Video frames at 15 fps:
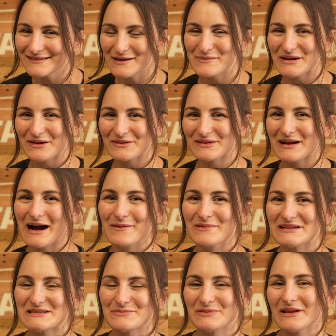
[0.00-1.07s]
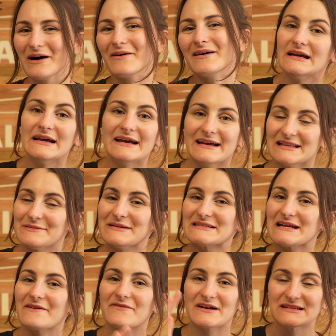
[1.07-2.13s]
Let me know in the comments below. In the
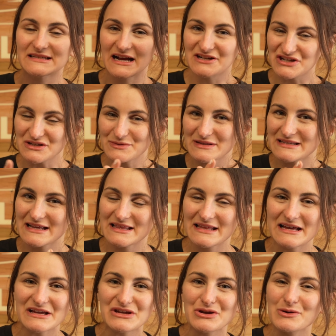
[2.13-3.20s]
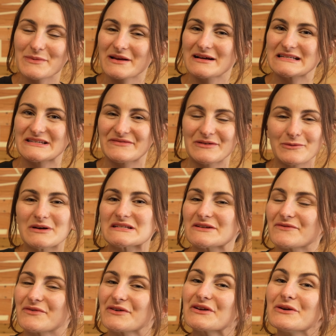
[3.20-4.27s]
meantime, friends, I just wanna say thank you because if it
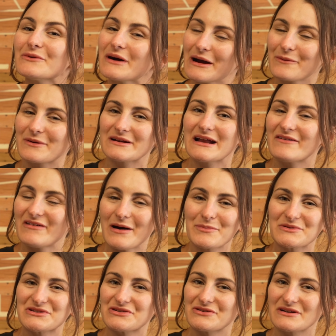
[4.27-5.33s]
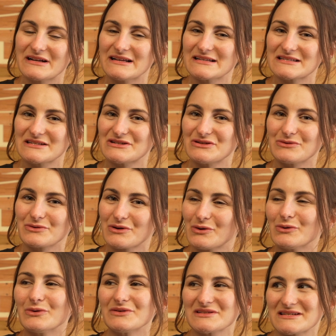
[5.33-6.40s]
wasn't for you, I wouldn't have opportunities to do
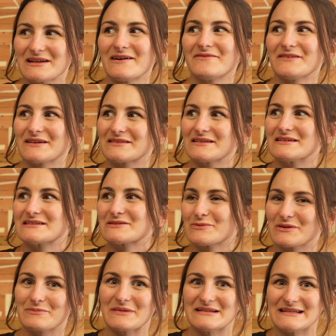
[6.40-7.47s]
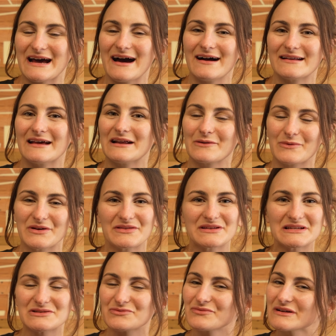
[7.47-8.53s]
cool stuff like this with my dad and with
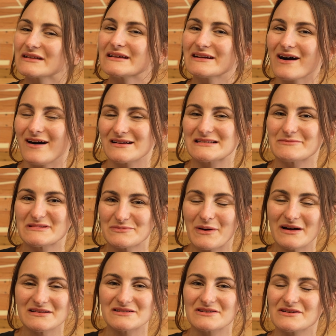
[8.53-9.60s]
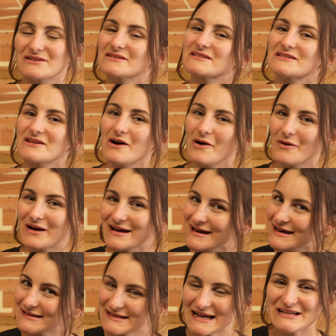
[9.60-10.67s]
these really awesome sponsors. So
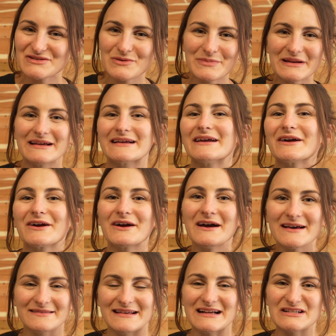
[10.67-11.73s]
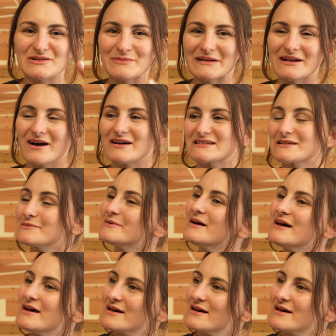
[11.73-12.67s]
thanks for being here. Thanks for being awesome.